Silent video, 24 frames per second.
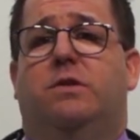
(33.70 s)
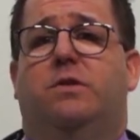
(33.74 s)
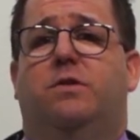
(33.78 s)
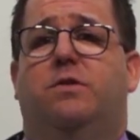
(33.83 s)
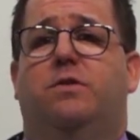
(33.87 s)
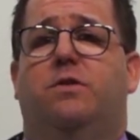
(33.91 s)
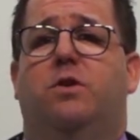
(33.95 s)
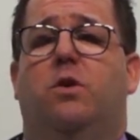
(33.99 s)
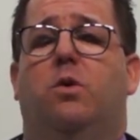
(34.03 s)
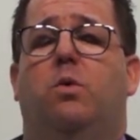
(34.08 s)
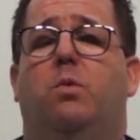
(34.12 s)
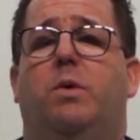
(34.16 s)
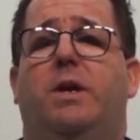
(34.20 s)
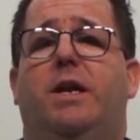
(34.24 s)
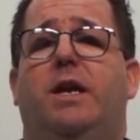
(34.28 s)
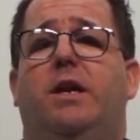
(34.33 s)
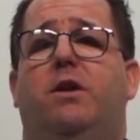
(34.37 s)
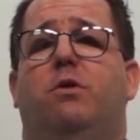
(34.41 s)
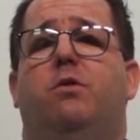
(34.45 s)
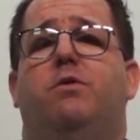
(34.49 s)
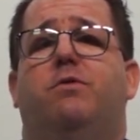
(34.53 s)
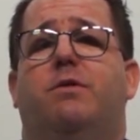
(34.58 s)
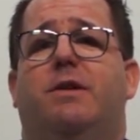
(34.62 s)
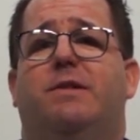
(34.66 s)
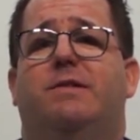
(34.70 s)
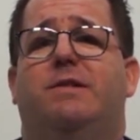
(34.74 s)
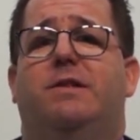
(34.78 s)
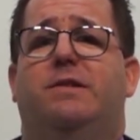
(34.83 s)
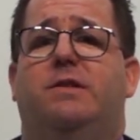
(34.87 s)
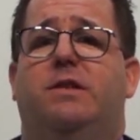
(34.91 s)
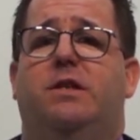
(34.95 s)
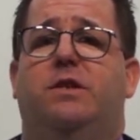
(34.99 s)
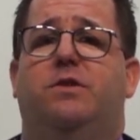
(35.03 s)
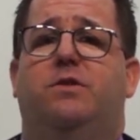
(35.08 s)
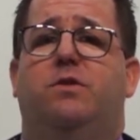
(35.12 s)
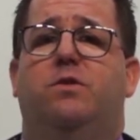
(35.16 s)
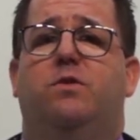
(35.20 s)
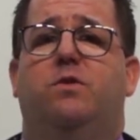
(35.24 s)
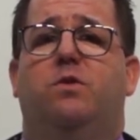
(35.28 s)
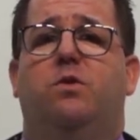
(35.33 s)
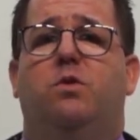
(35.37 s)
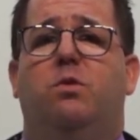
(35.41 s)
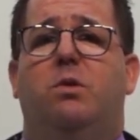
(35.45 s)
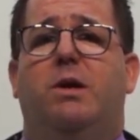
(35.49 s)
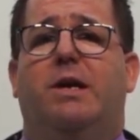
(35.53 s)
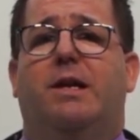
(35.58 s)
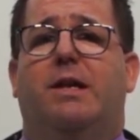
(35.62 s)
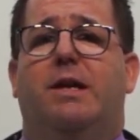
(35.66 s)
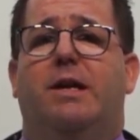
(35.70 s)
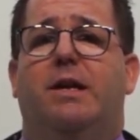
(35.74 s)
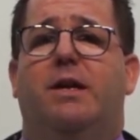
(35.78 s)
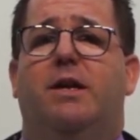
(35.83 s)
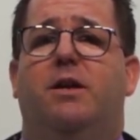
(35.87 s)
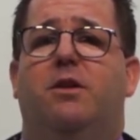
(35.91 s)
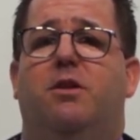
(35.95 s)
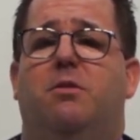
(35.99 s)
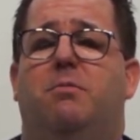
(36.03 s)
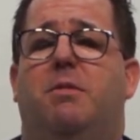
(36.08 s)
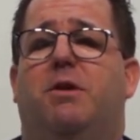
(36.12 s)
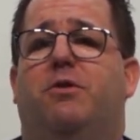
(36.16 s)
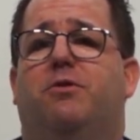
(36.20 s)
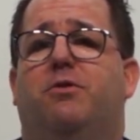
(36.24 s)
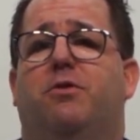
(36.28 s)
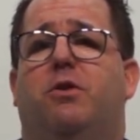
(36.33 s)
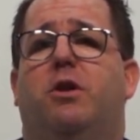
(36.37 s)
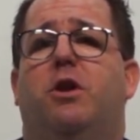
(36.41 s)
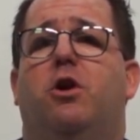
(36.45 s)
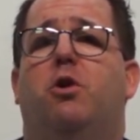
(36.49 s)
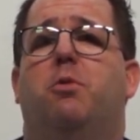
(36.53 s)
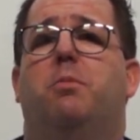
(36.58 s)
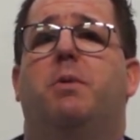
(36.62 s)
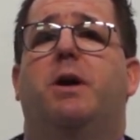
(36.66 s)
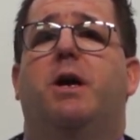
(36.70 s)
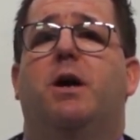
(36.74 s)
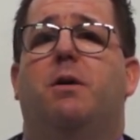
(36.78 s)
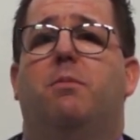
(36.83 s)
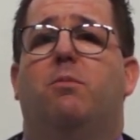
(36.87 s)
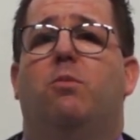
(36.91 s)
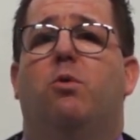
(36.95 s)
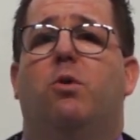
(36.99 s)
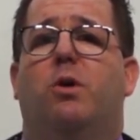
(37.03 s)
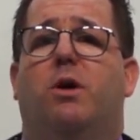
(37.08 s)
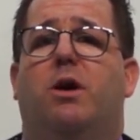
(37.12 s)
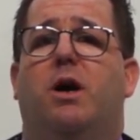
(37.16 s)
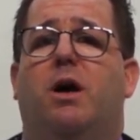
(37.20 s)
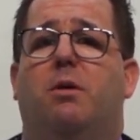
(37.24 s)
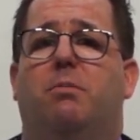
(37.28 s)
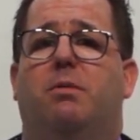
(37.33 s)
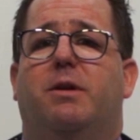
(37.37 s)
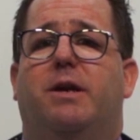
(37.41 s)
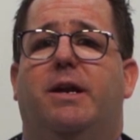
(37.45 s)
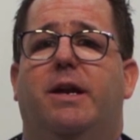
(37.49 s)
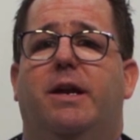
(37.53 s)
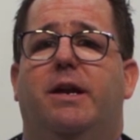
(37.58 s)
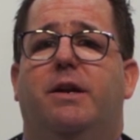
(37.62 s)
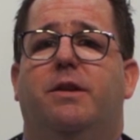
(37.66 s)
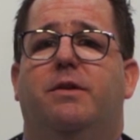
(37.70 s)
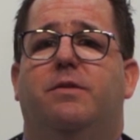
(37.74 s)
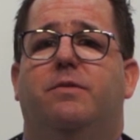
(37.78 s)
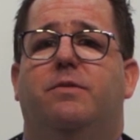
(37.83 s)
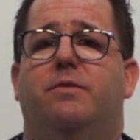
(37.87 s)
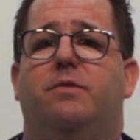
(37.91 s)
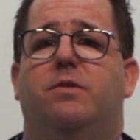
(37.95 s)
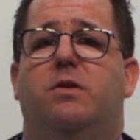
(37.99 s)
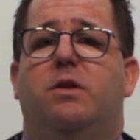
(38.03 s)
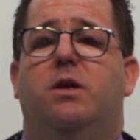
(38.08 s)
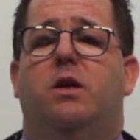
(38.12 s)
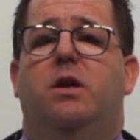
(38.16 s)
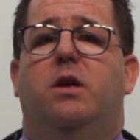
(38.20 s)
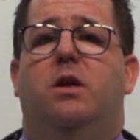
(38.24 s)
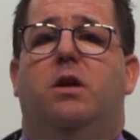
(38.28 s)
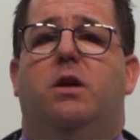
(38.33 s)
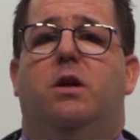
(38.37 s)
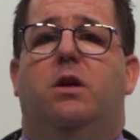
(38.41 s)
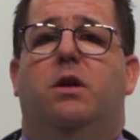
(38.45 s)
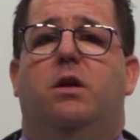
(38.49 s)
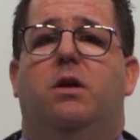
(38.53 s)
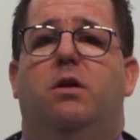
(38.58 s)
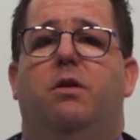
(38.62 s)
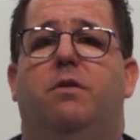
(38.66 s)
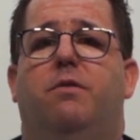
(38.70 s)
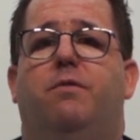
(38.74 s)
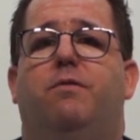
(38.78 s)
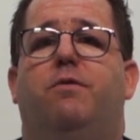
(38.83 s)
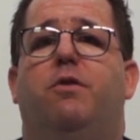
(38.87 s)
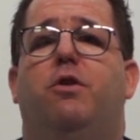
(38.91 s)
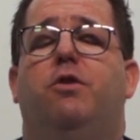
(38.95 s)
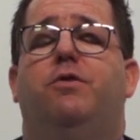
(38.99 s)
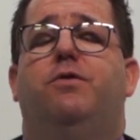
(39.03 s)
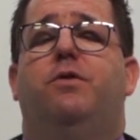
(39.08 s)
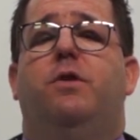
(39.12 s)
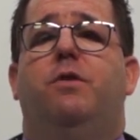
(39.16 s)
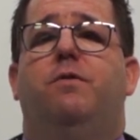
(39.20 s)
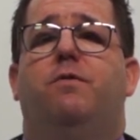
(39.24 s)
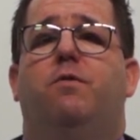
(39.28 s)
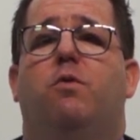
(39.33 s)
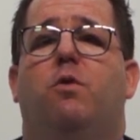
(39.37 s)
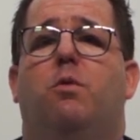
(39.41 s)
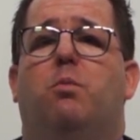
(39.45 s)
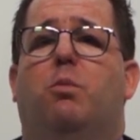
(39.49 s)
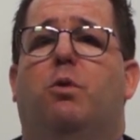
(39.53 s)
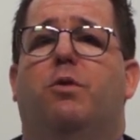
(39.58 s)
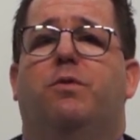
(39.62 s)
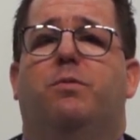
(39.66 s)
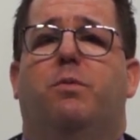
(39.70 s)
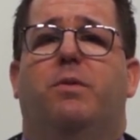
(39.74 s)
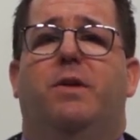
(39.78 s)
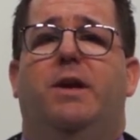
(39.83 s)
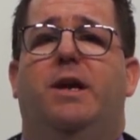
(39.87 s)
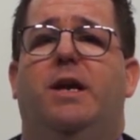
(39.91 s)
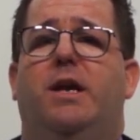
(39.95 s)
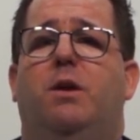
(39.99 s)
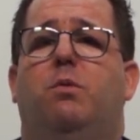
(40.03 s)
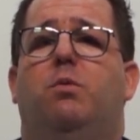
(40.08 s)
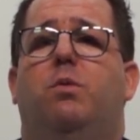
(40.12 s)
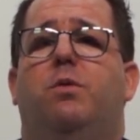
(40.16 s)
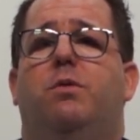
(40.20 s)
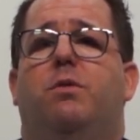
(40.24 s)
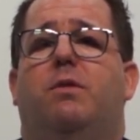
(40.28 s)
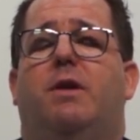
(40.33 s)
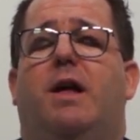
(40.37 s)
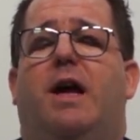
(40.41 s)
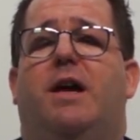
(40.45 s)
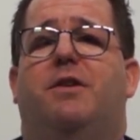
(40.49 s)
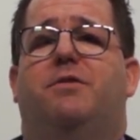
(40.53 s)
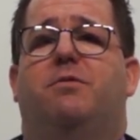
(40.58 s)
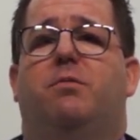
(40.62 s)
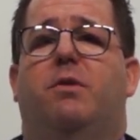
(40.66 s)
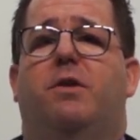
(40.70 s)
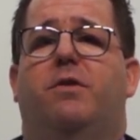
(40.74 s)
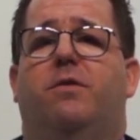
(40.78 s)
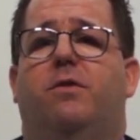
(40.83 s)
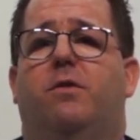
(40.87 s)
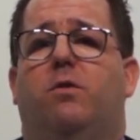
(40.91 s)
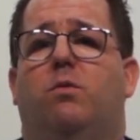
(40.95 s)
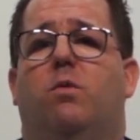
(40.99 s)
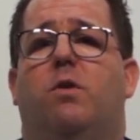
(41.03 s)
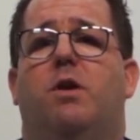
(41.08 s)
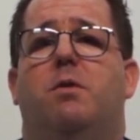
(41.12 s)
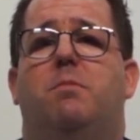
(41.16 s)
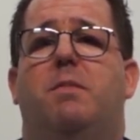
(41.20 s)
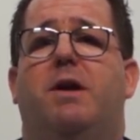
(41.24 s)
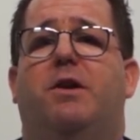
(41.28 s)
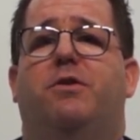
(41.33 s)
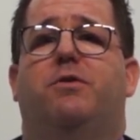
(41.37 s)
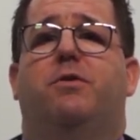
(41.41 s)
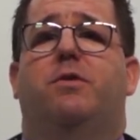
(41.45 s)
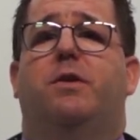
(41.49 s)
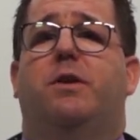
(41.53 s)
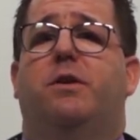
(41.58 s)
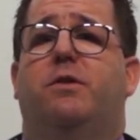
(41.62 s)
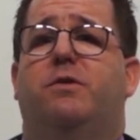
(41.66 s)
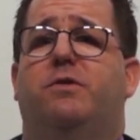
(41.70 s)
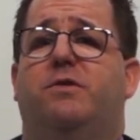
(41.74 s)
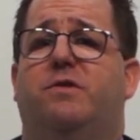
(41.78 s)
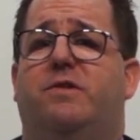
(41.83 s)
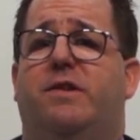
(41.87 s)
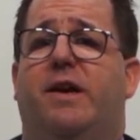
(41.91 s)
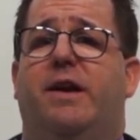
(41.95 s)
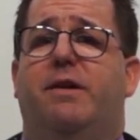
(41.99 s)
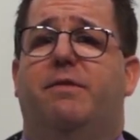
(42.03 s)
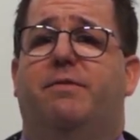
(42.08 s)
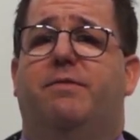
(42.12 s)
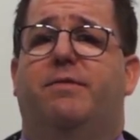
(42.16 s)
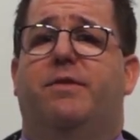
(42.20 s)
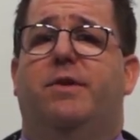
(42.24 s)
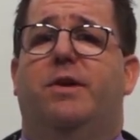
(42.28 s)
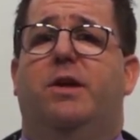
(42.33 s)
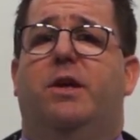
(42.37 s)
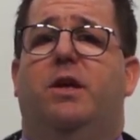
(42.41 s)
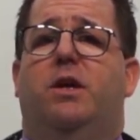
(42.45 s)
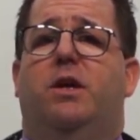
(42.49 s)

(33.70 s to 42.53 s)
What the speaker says: So we need to address these issues quickly to make sure they don't become more complicated. First and foremost, with any wound or laceration, you want to make sure that you're safe.